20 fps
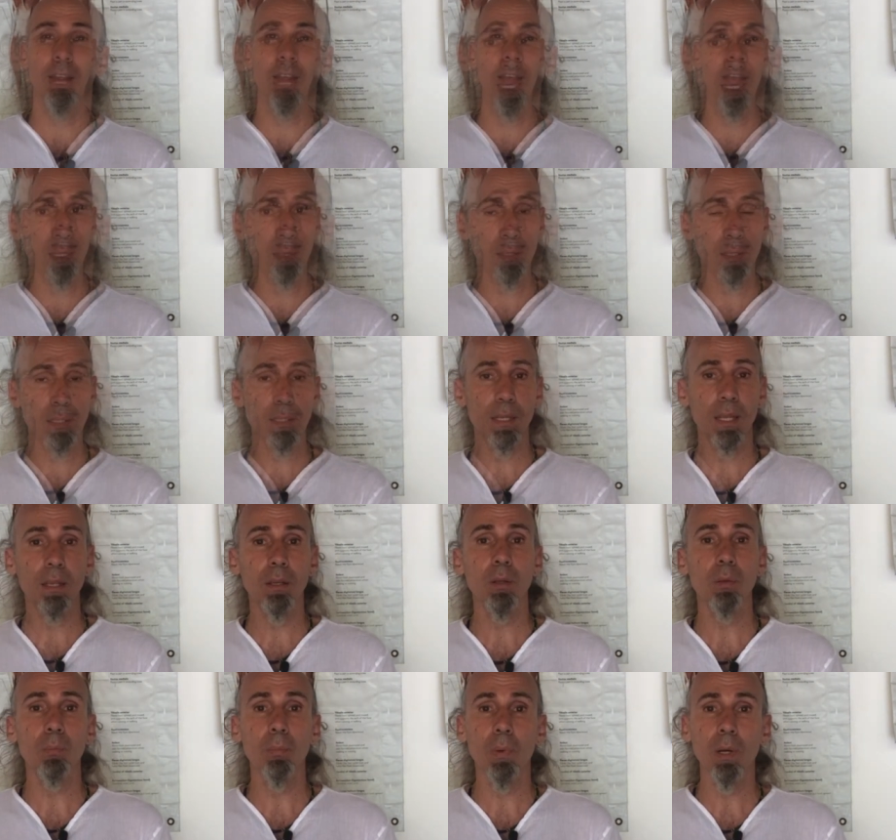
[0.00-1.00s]
Then the
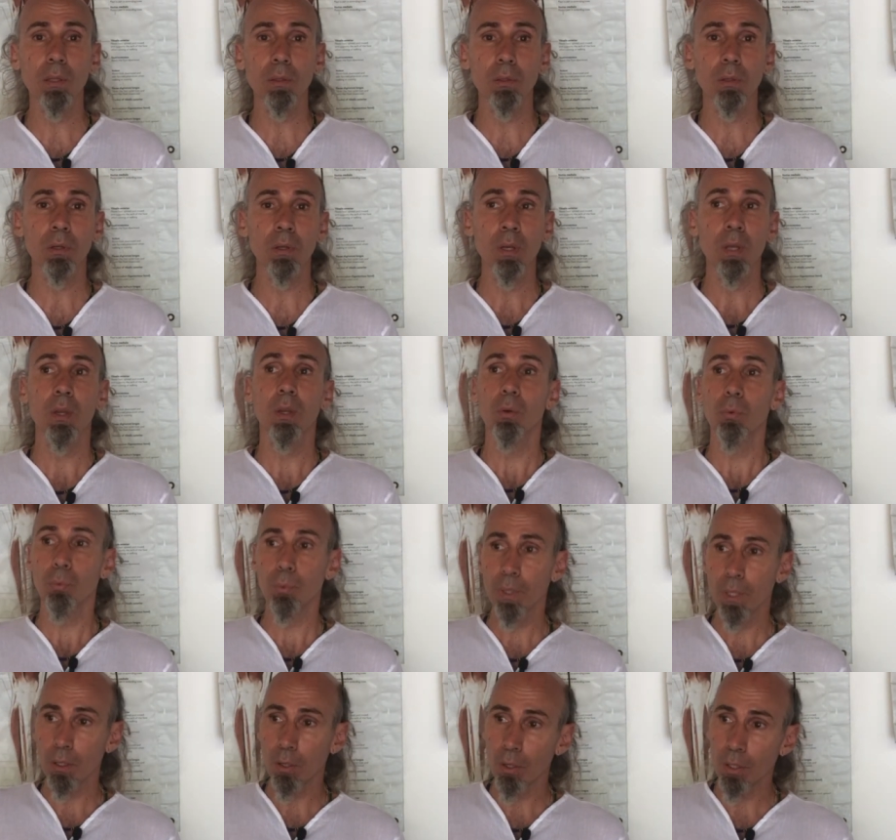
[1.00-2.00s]
second module,
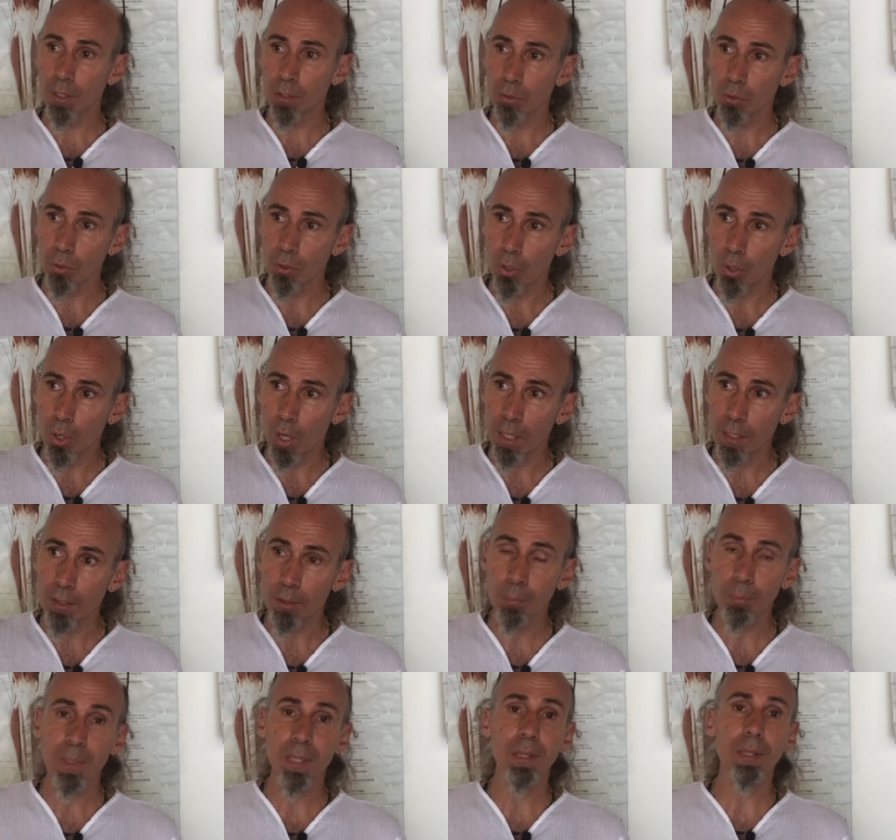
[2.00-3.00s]
we're going to go a
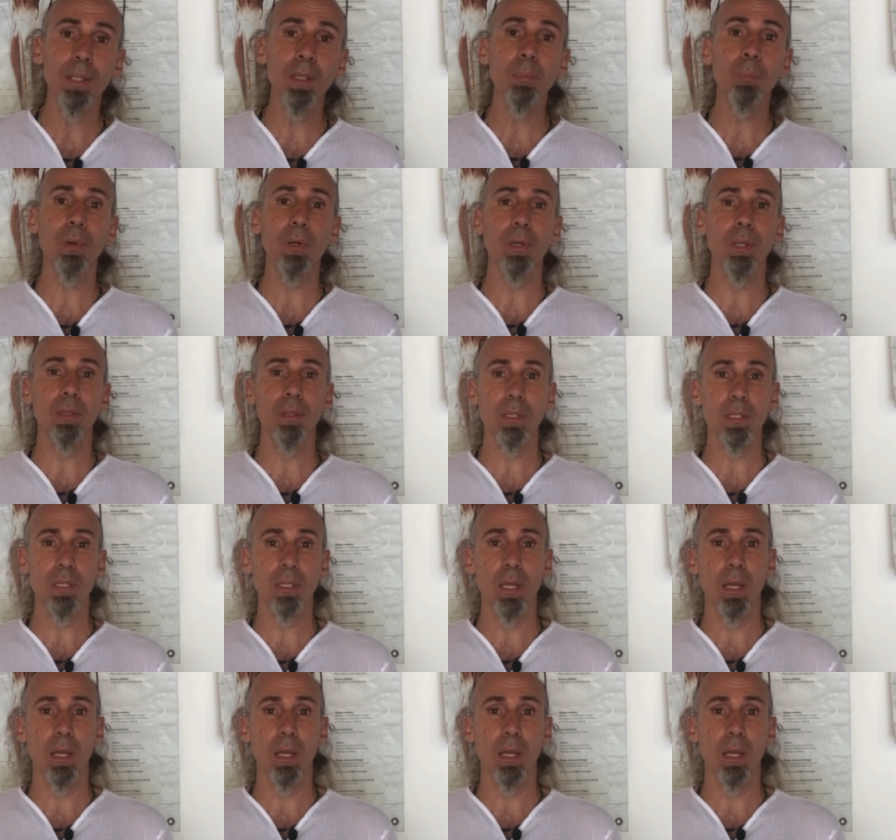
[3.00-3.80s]
little bit deeper in the